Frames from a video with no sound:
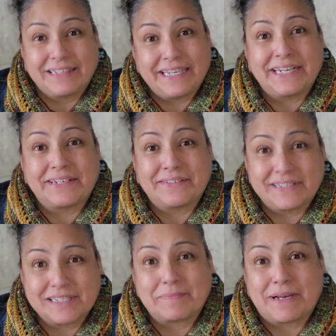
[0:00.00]
The year
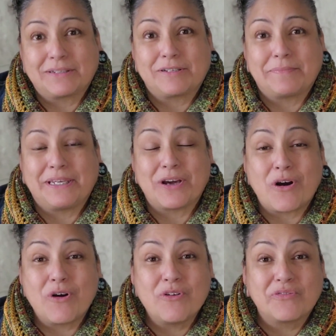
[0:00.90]
is about to be
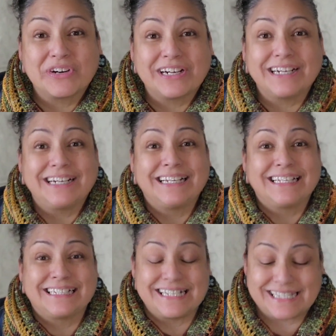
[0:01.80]
over.
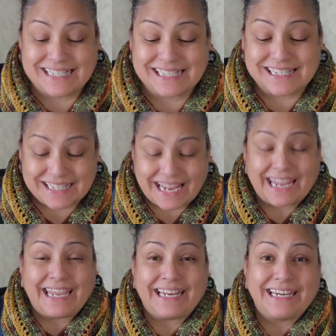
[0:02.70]
It's
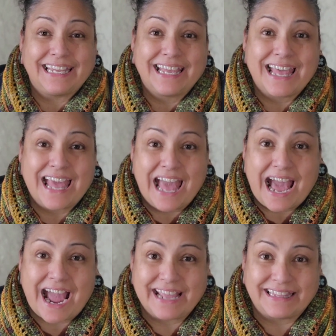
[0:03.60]
insane.
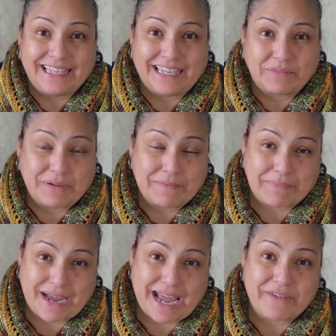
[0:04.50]
I think it
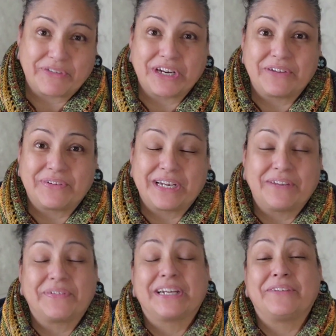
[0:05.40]
went by very,
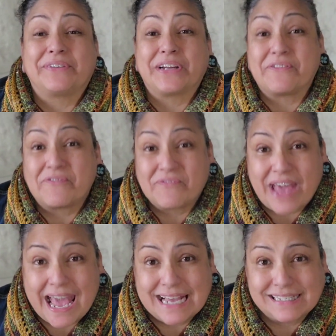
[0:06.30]
very, very, very
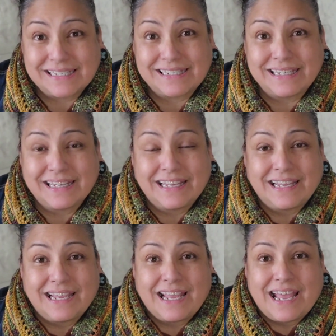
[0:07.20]
fast.
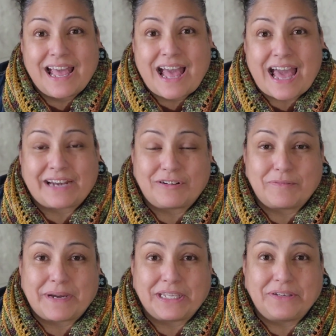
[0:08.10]
I don't
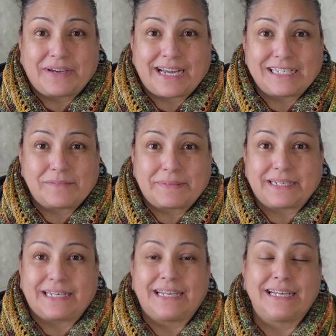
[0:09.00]
know about you guys,
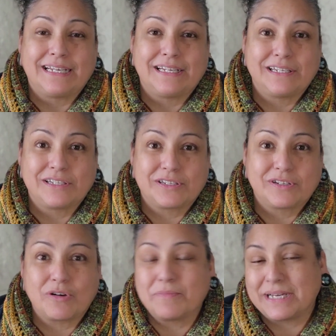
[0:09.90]
but
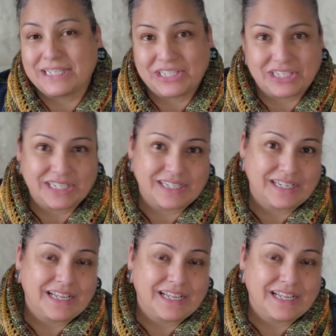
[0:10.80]
so much